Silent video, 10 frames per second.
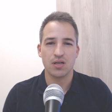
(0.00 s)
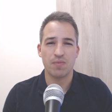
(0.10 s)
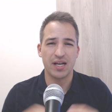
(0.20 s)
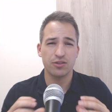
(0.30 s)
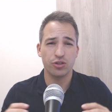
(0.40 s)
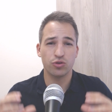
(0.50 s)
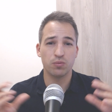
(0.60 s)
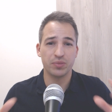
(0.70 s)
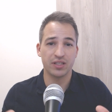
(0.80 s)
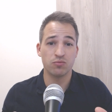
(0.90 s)
My other
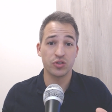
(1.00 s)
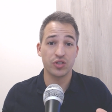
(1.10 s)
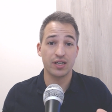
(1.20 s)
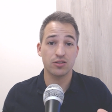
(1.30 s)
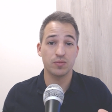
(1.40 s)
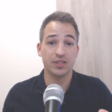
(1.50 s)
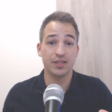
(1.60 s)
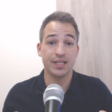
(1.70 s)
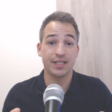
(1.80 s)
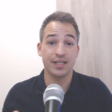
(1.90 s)
topic besides
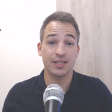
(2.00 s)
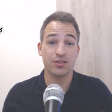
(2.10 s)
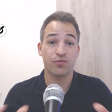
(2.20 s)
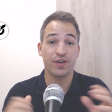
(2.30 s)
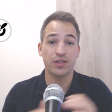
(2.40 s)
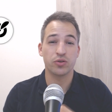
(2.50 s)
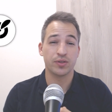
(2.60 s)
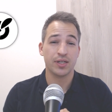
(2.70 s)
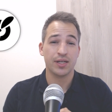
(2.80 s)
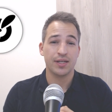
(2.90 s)
MeetGeek is Fellow.
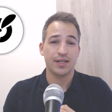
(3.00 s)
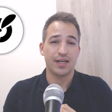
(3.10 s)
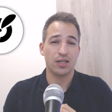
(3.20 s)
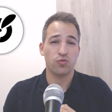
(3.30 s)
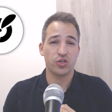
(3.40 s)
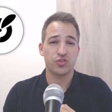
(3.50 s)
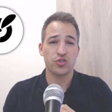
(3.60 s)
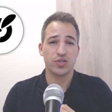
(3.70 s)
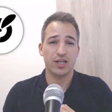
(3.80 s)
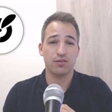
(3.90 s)
It was
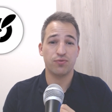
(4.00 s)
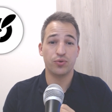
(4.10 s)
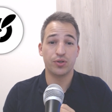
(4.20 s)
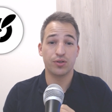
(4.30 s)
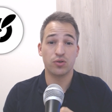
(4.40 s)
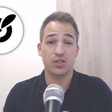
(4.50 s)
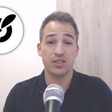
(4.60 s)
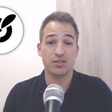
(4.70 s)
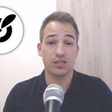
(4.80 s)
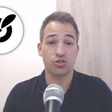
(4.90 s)
designed for
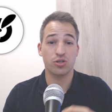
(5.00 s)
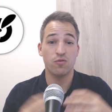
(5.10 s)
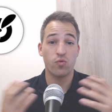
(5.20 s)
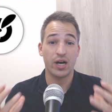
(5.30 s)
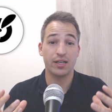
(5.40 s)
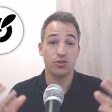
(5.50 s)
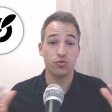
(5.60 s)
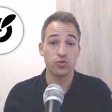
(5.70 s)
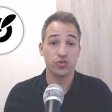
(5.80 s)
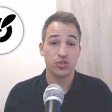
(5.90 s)
organization-wide and
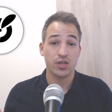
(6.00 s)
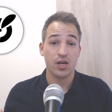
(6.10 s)
use,